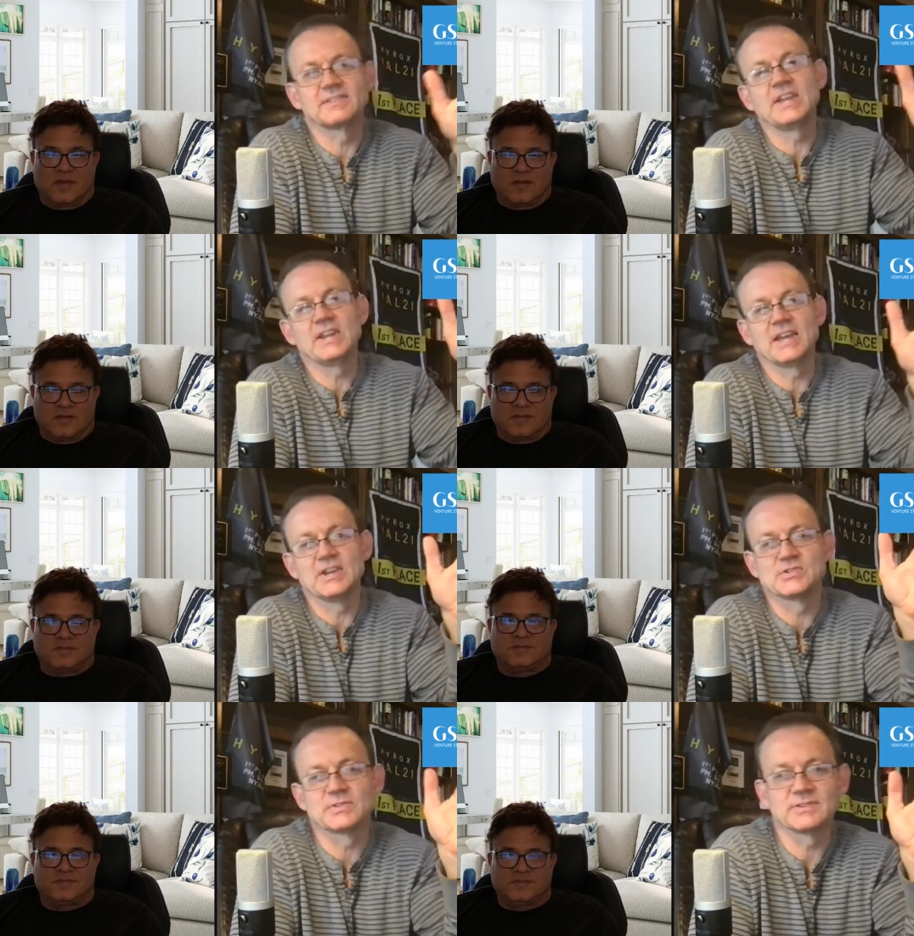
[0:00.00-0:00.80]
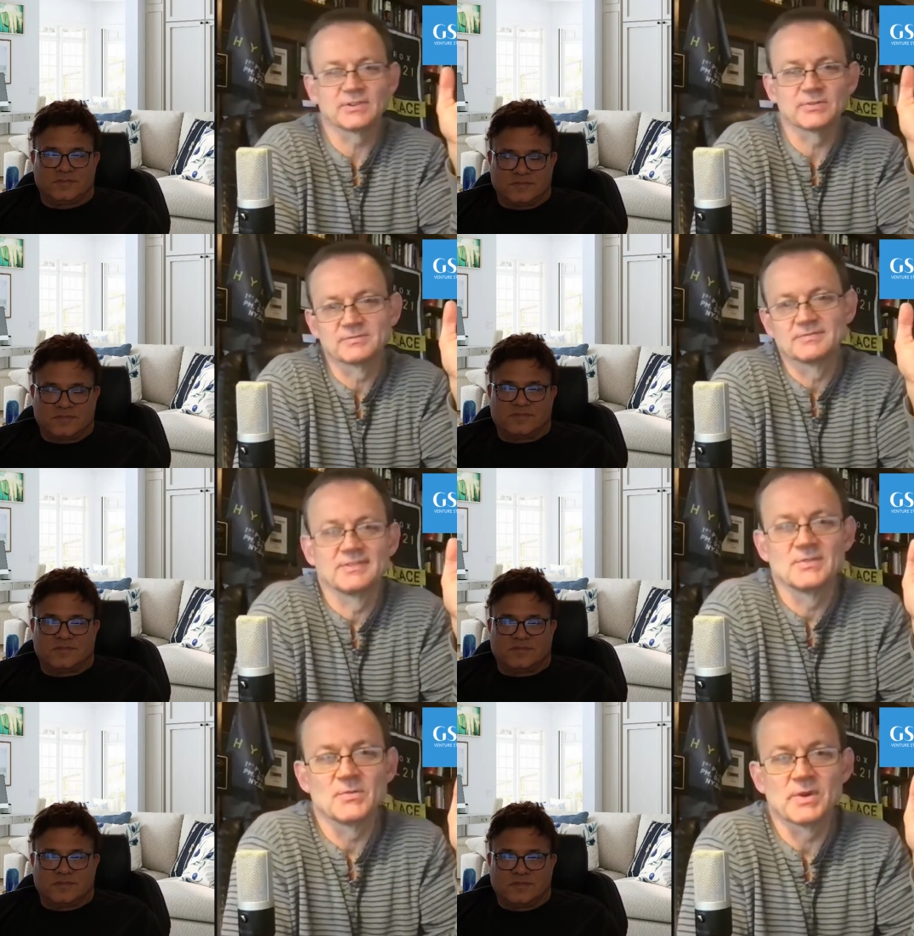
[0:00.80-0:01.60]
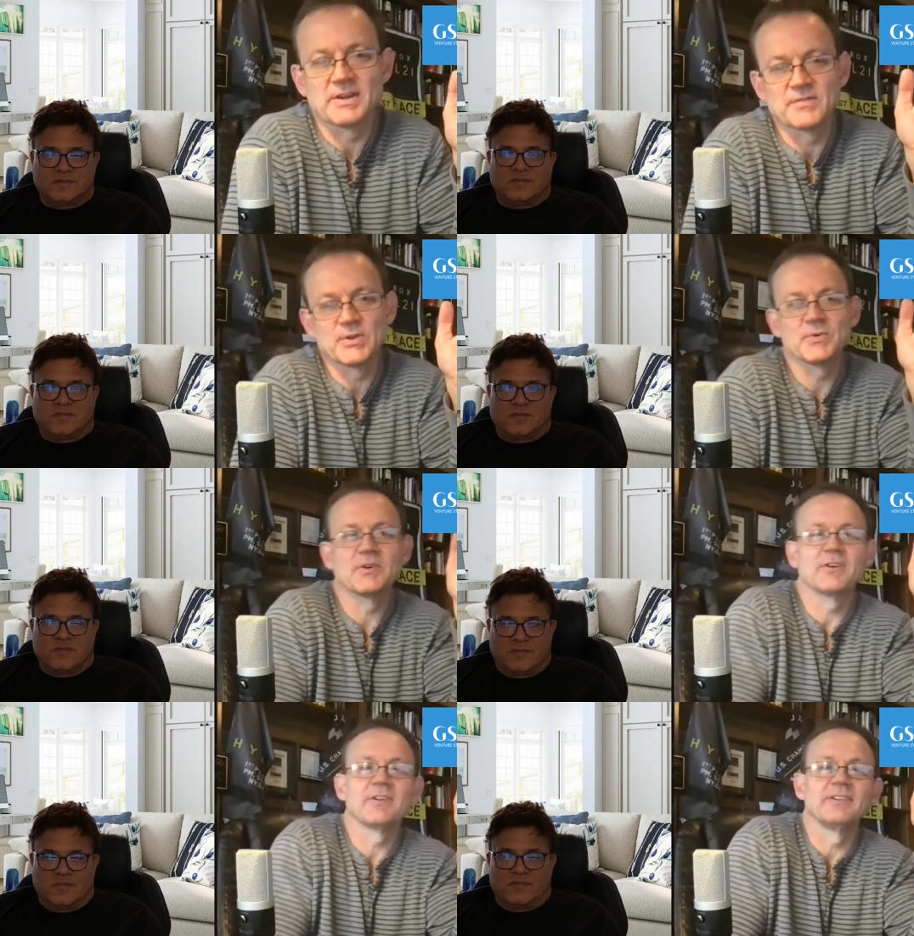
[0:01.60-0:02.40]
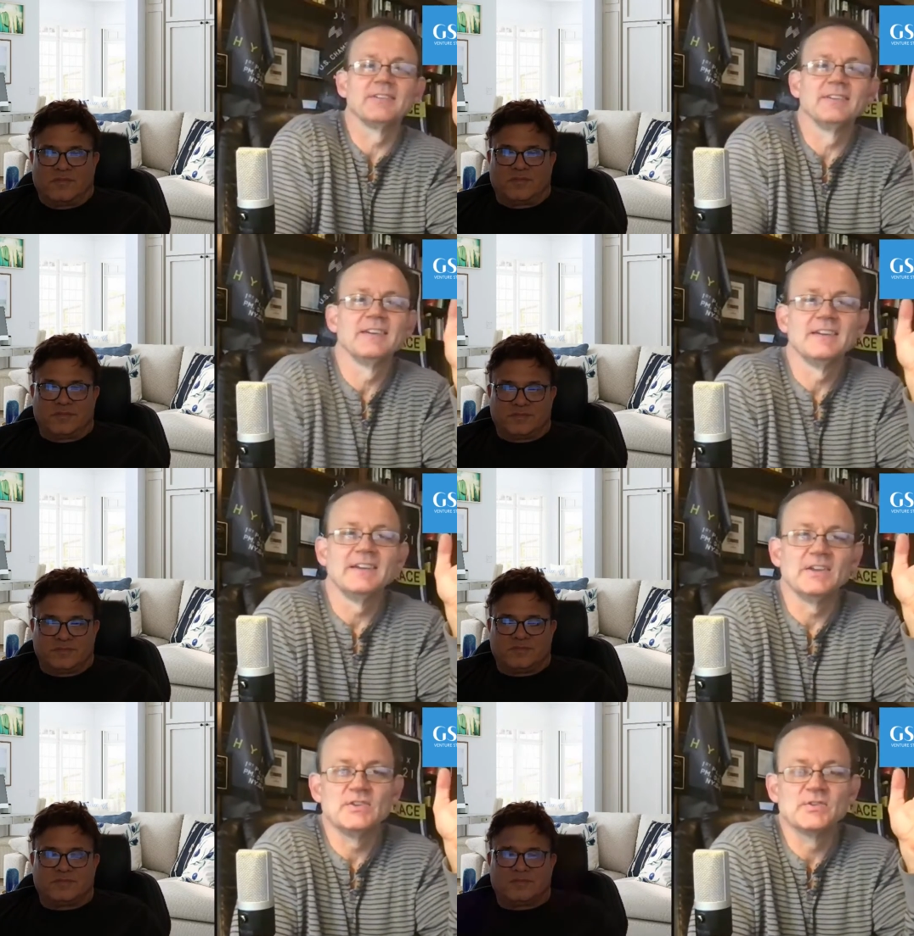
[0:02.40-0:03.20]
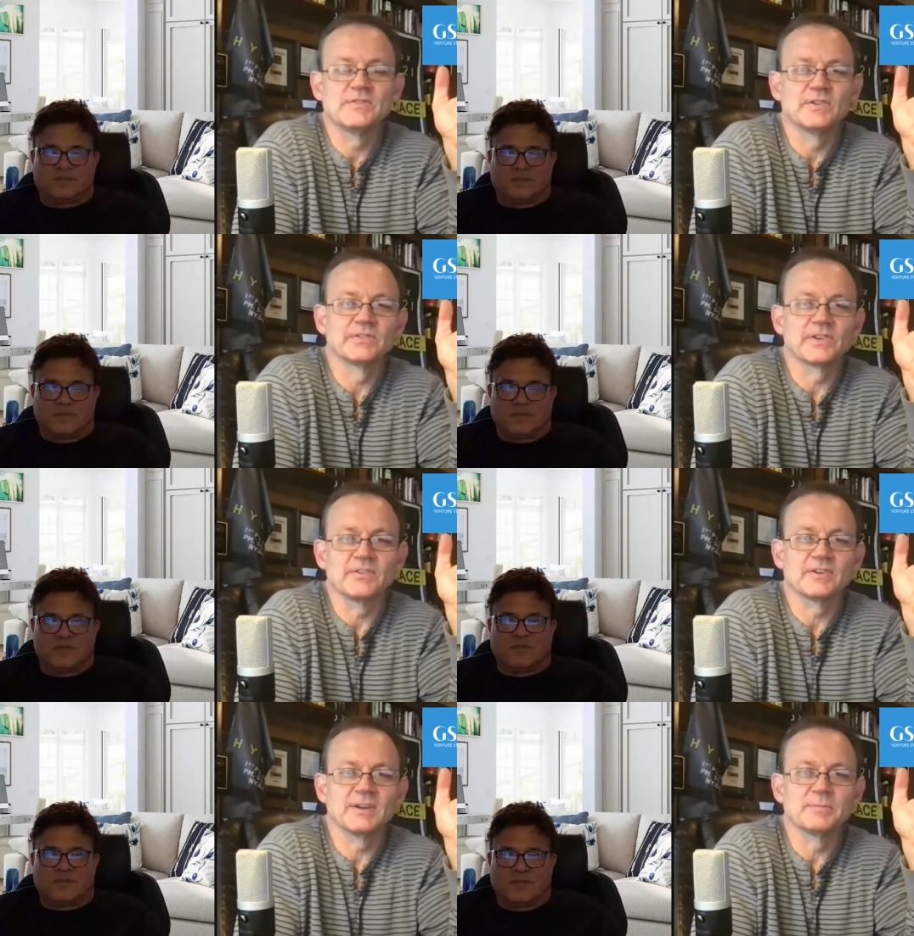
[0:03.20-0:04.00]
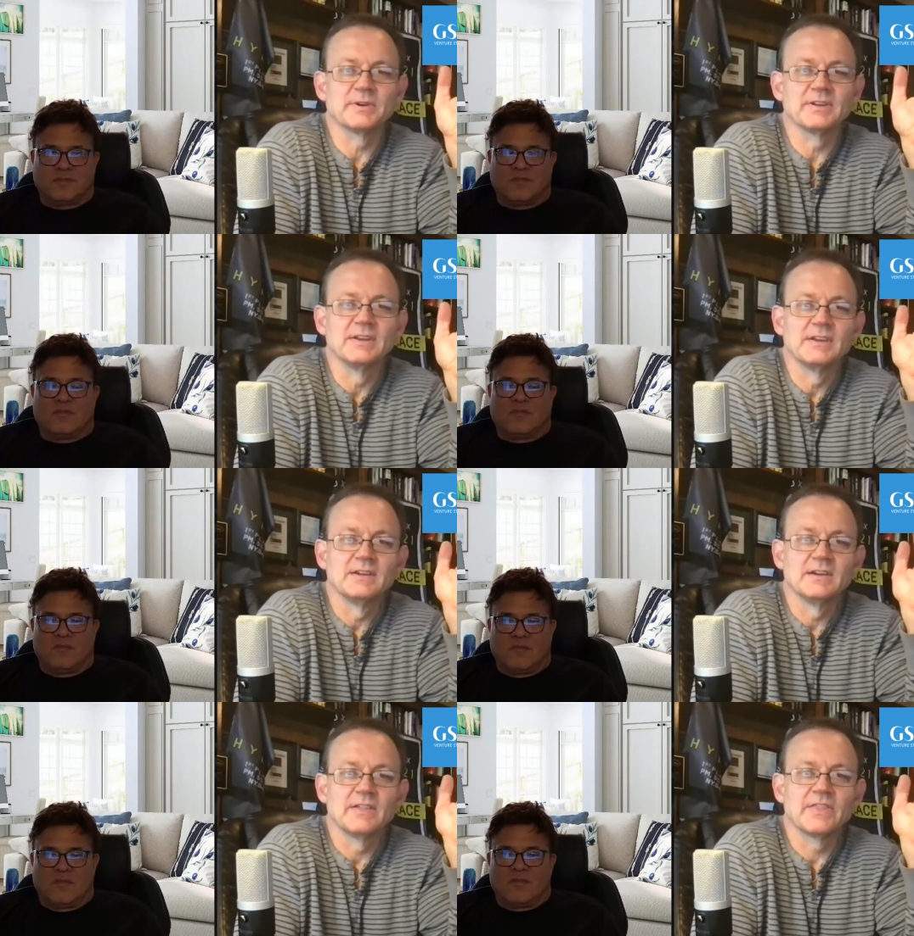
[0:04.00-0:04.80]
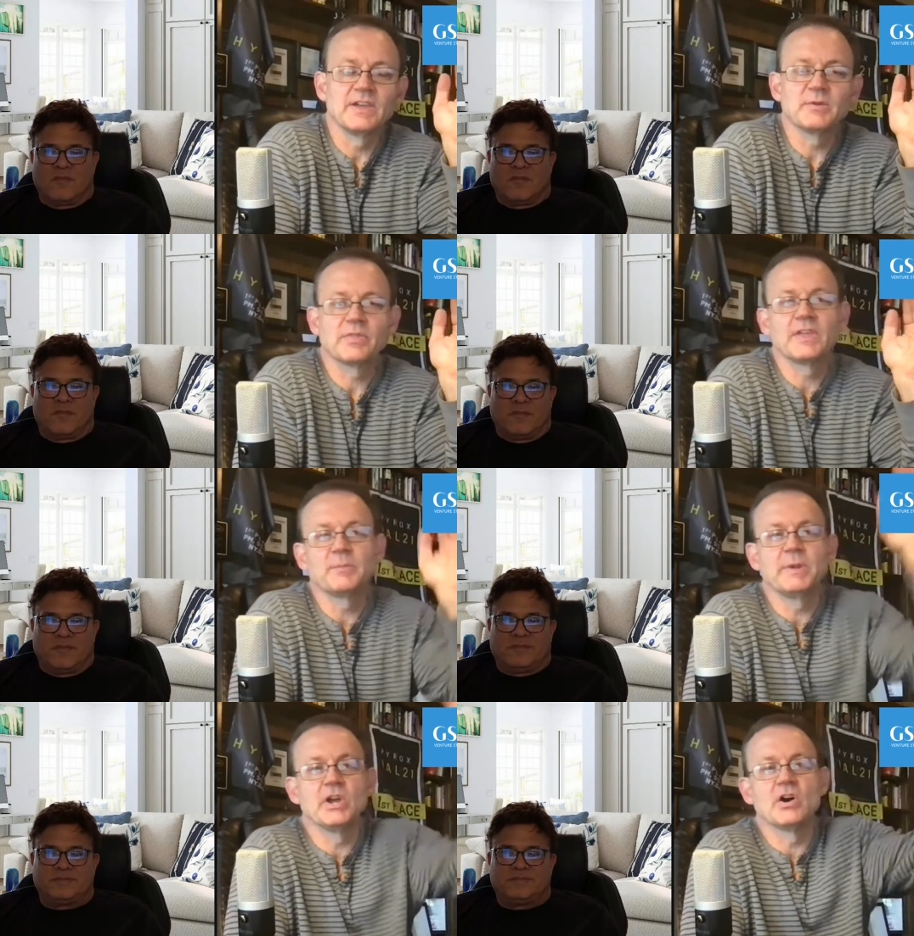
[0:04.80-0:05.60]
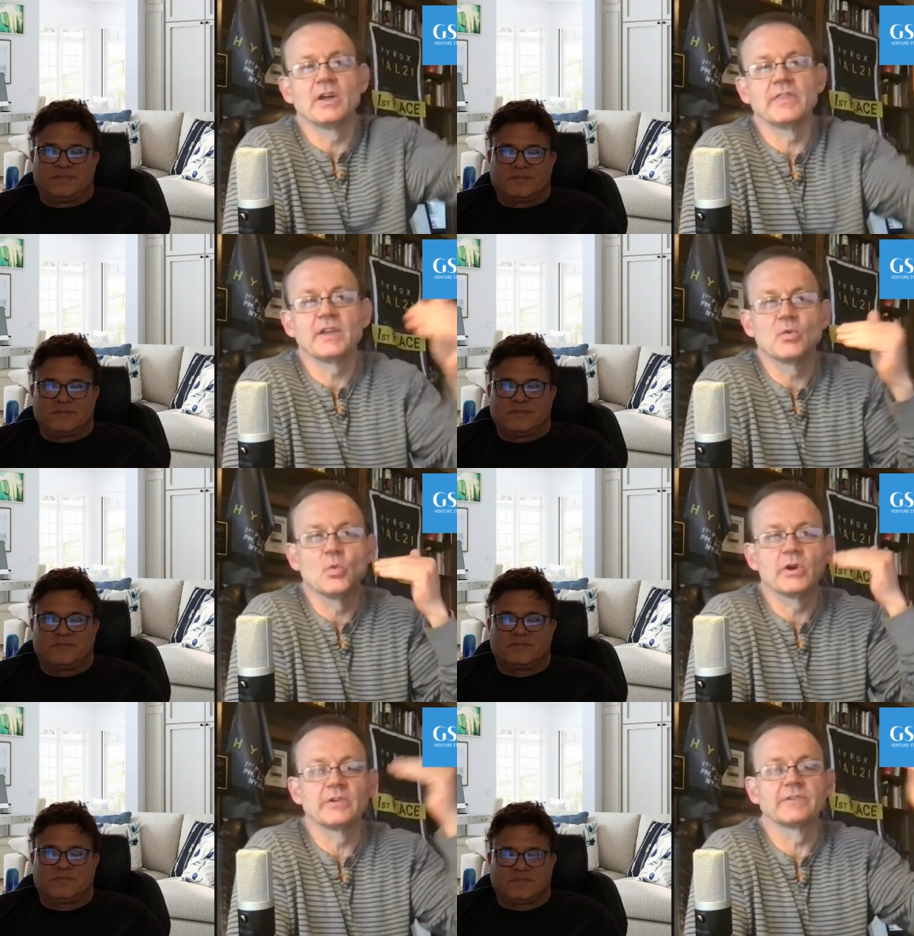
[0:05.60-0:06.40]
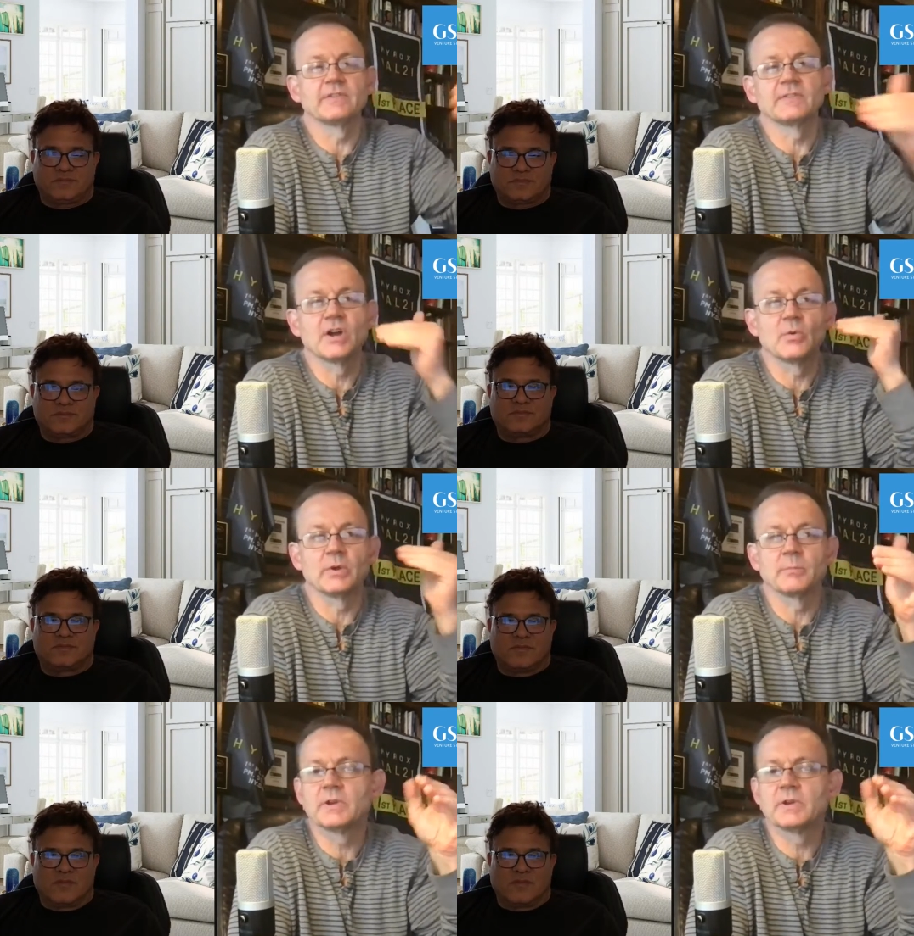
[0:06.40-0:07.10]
Speaker 1: teenager, whatever you are in university, right? But think beyond. Think, where is this going?